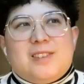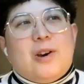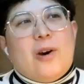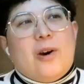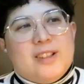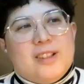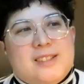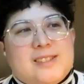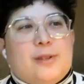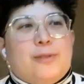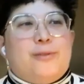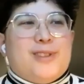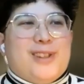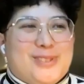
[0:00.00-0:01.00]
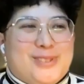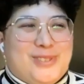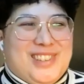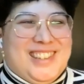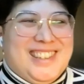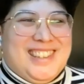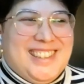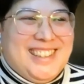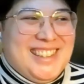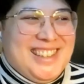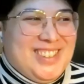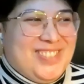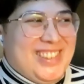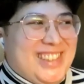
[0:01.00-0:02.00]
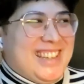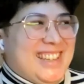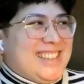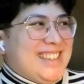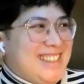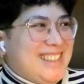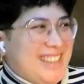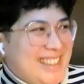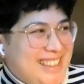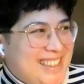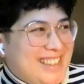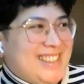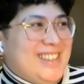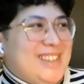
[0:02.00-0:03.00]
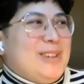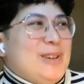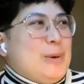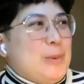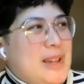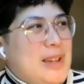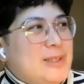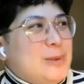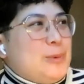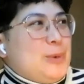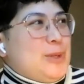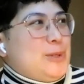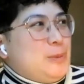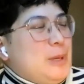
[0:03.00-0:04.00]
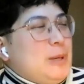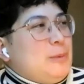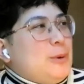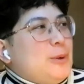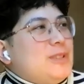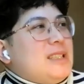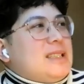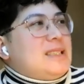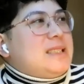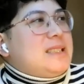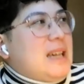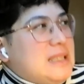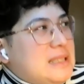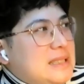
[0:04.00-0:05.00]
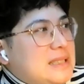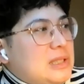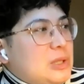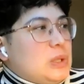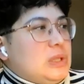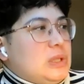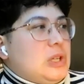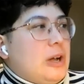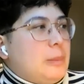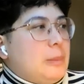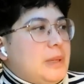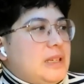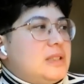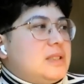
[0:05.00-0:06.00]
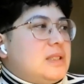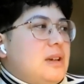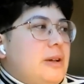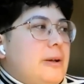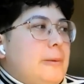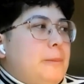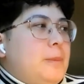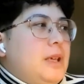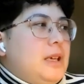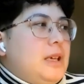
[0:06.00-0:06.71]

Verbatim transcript: call itself philosophy because i think ways in which people discuss certain topics um,